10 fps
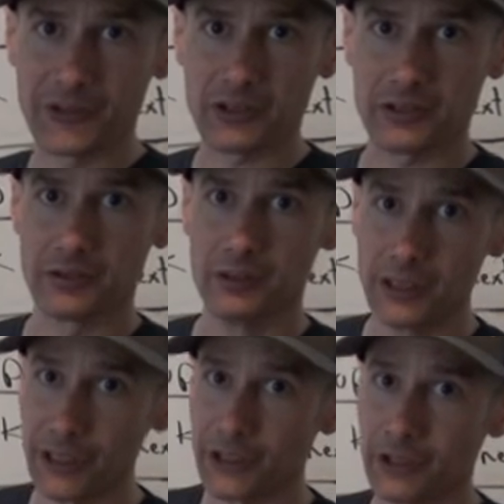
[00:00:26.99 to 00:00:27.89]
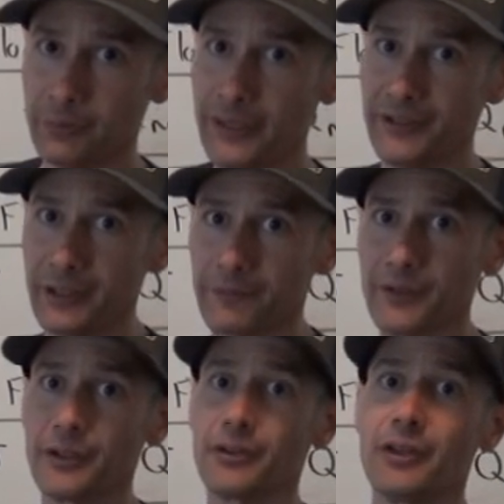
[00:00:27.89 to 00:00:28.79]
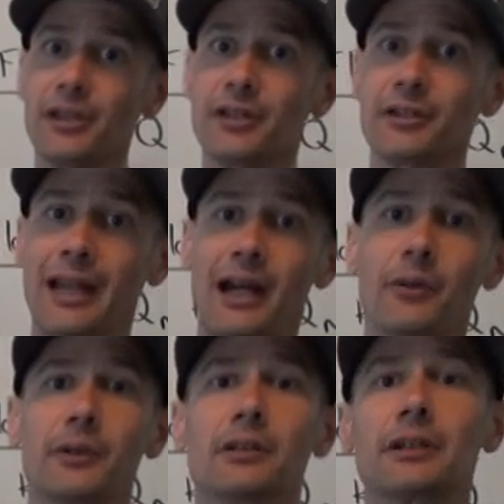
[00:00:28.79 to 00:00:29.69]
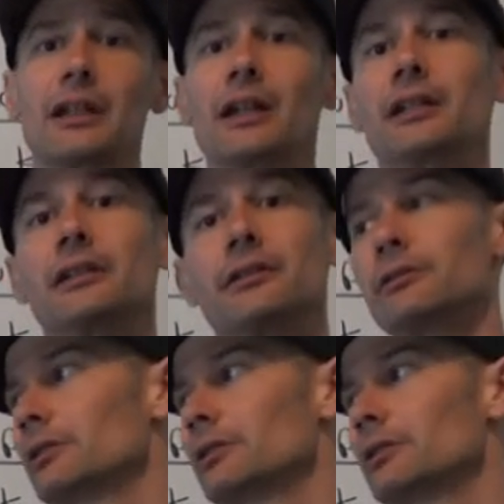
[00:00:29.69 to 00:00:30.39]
they're a little bit different than how we look at